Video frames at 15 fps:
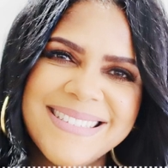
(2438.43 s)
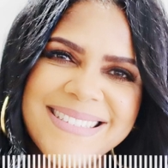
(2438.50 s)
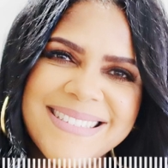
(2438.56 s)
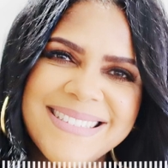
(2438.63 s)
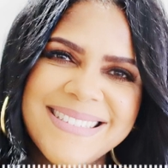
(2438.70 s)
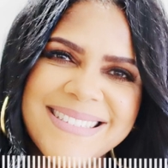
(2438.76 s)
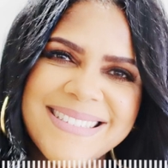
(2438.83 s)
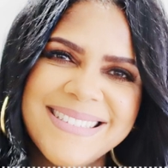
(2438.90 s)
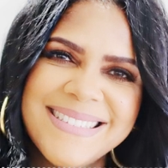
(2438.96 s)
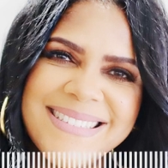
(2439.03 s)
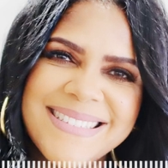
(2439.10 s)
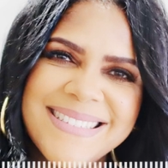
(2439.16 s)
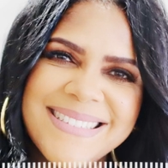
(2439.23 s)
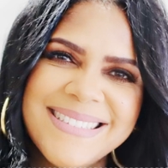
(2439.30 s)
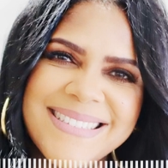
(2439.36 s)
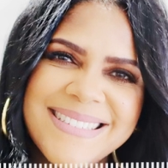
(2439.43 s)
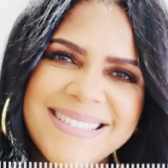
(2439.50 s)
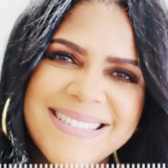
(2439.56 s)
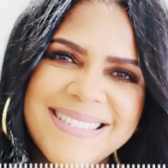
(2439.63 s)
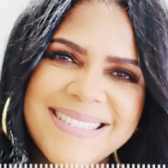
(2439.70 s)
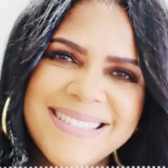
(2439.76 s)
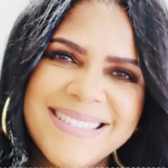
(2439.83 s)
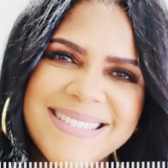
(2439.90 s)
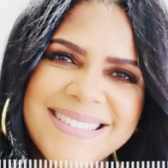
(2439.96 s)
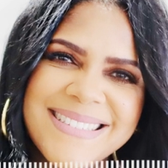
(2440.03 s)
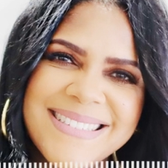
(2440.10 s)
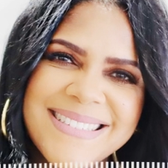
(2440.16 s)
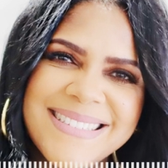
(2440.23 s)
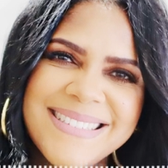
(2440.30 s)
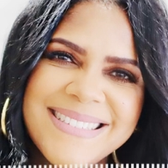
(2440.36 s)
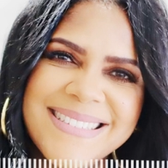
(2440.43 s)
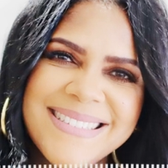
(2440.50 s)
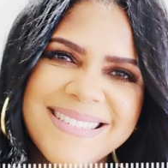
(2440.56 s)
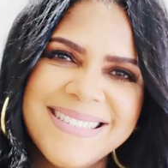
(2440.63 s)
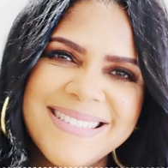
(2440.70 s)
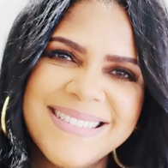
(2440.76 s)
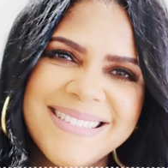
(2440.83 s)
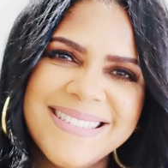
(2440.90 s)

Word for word: made with just real meat and real salt.